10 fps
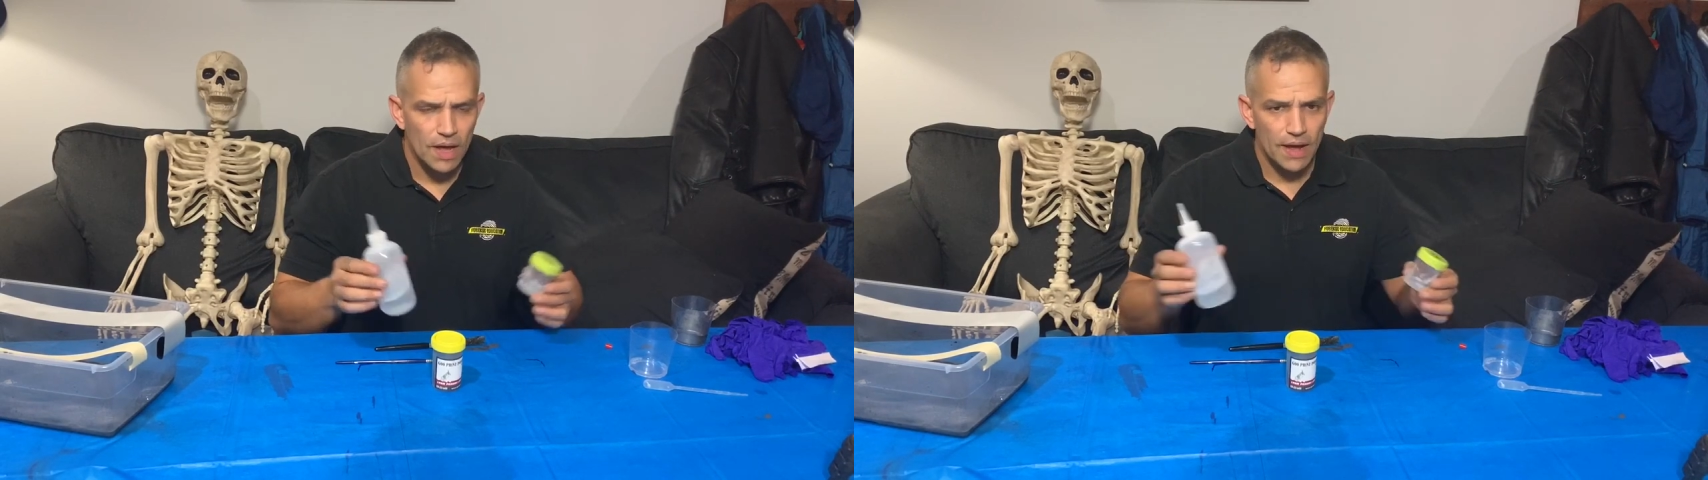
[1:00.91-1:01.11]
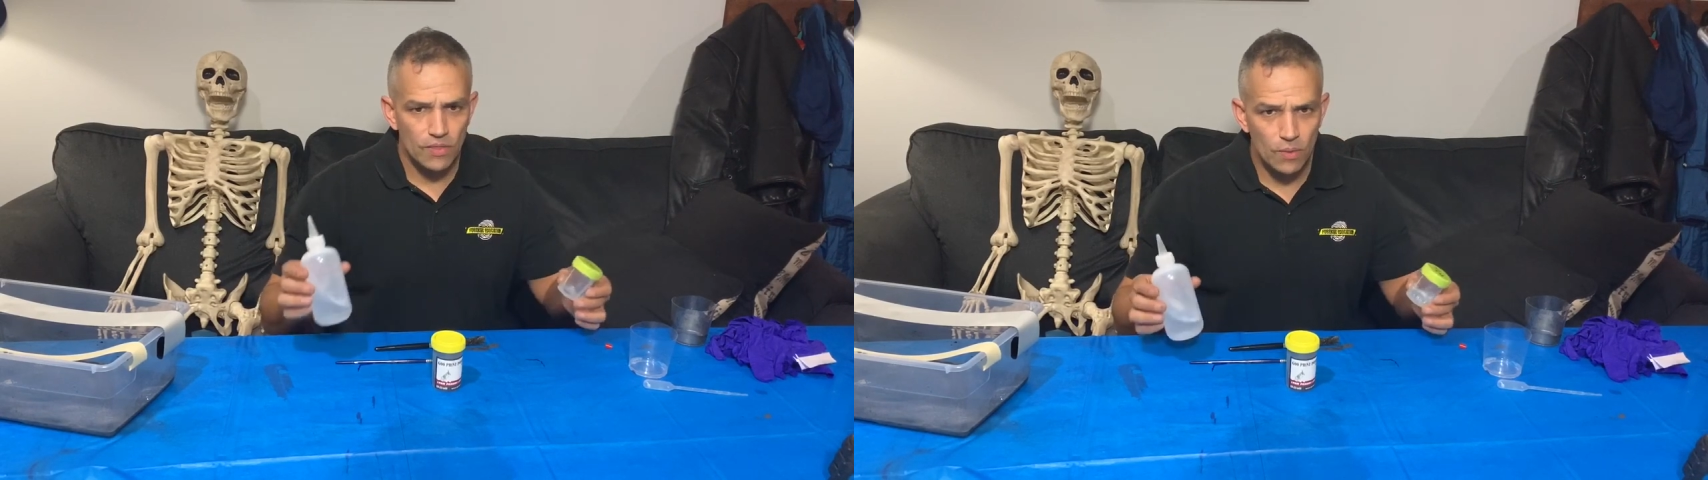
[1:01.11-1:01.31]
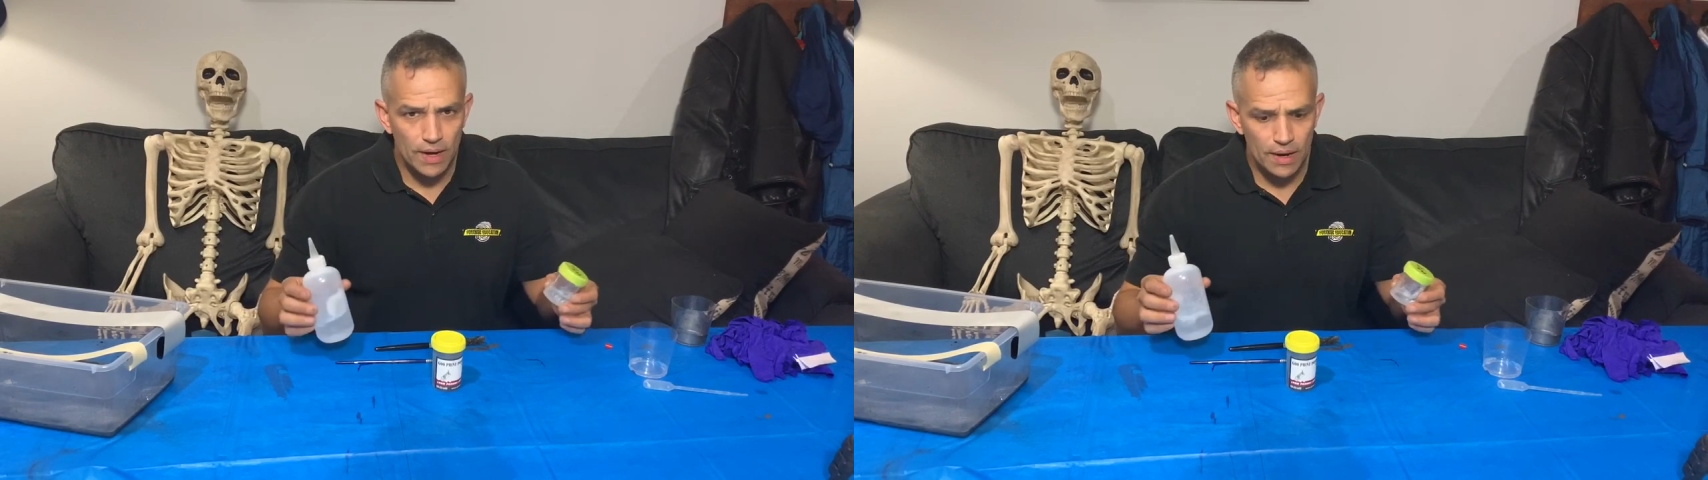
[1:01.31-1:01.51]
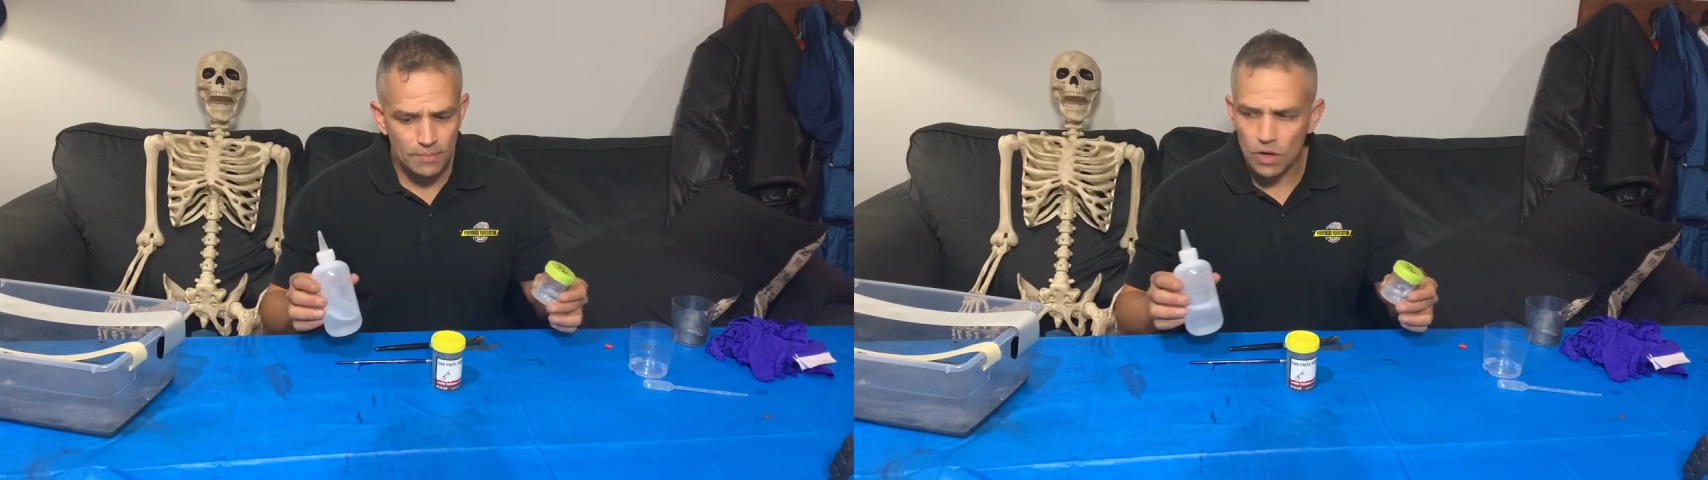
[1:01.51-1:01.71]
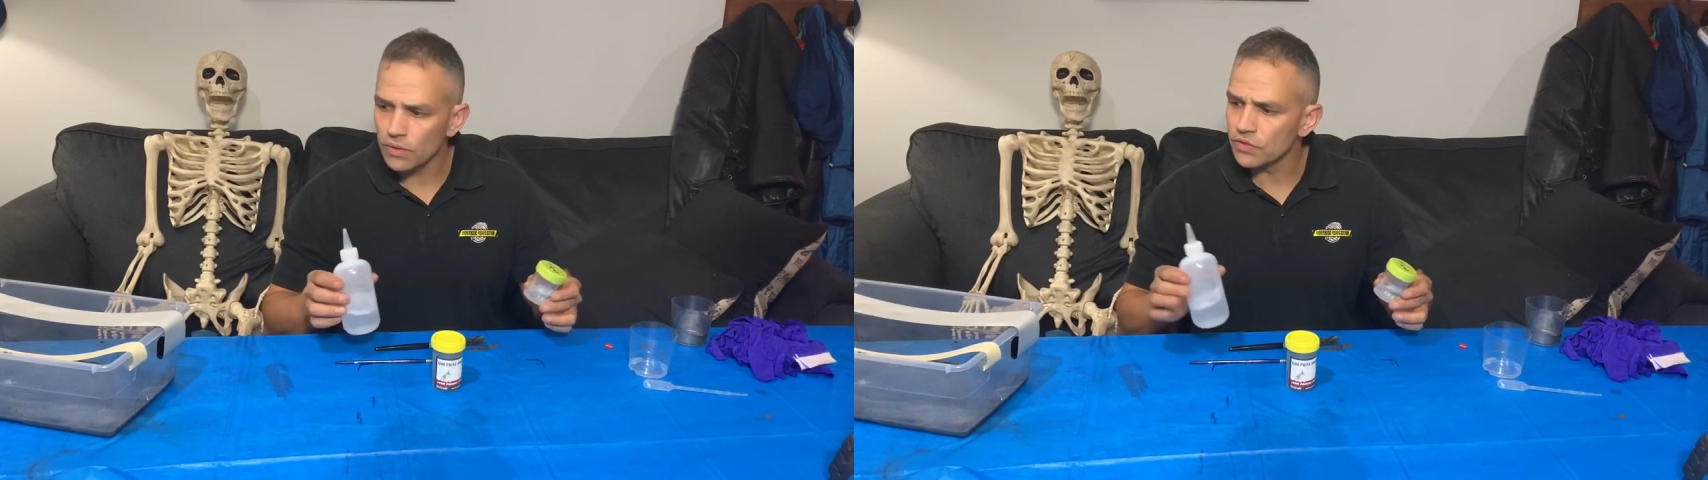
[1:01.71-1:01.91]
and the way that I'm
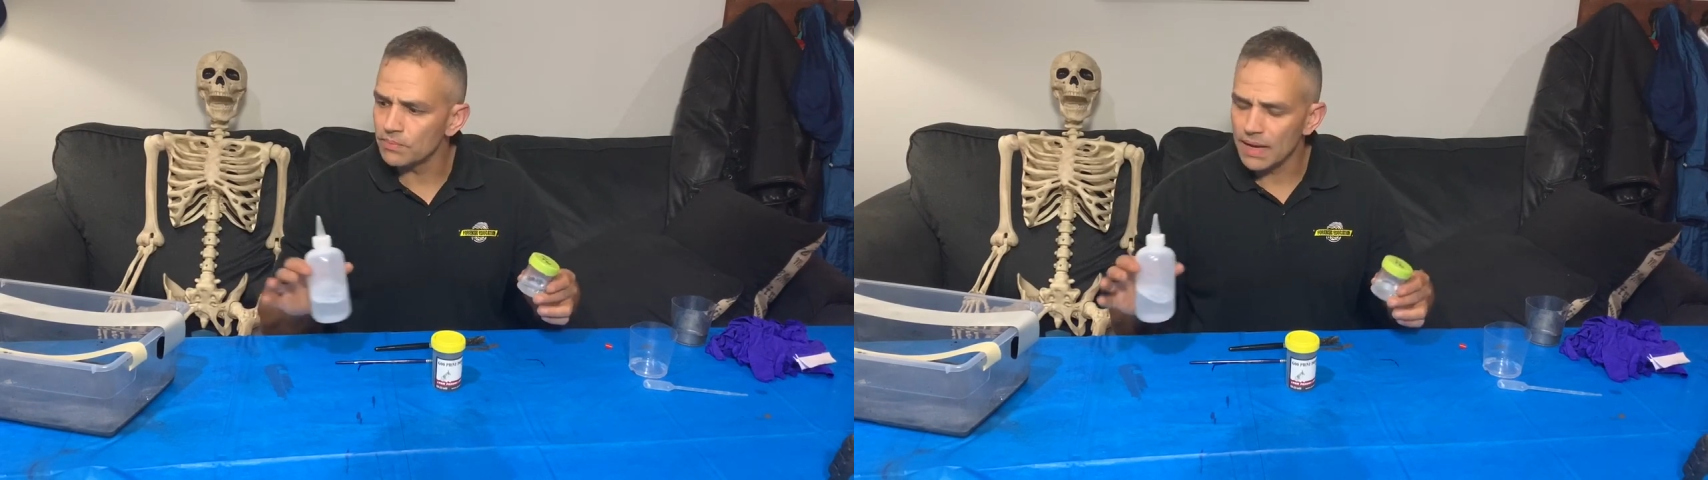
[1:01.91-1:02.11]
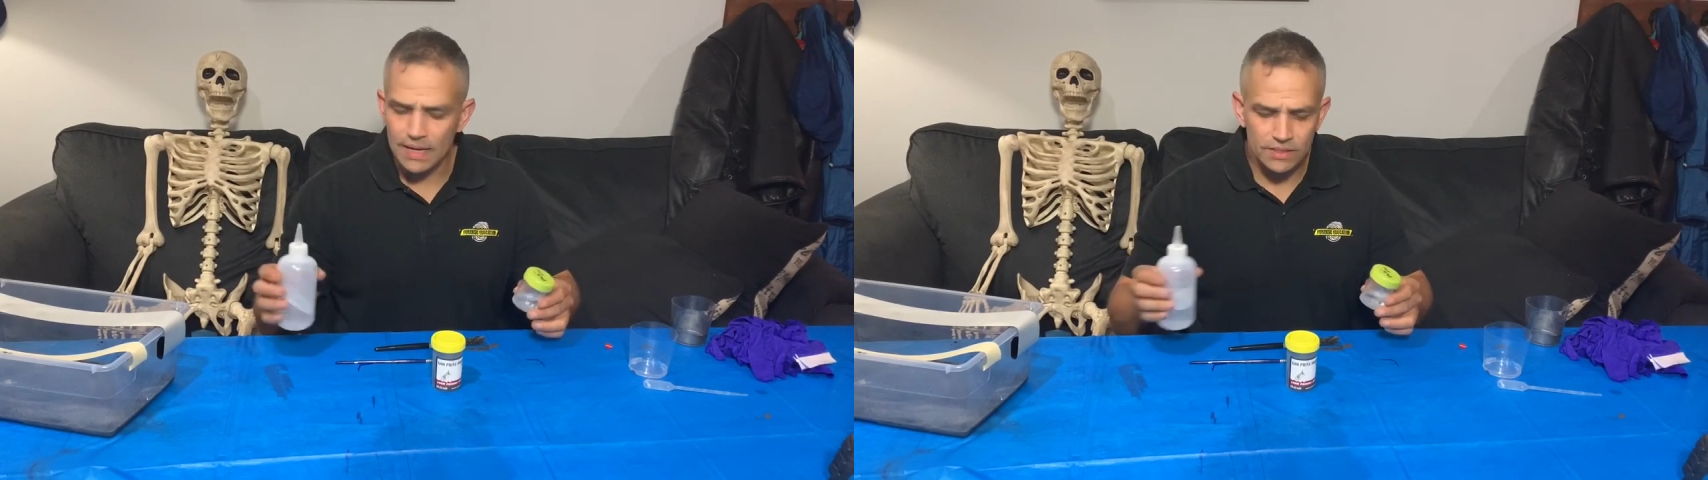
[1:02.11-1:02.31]
going to make a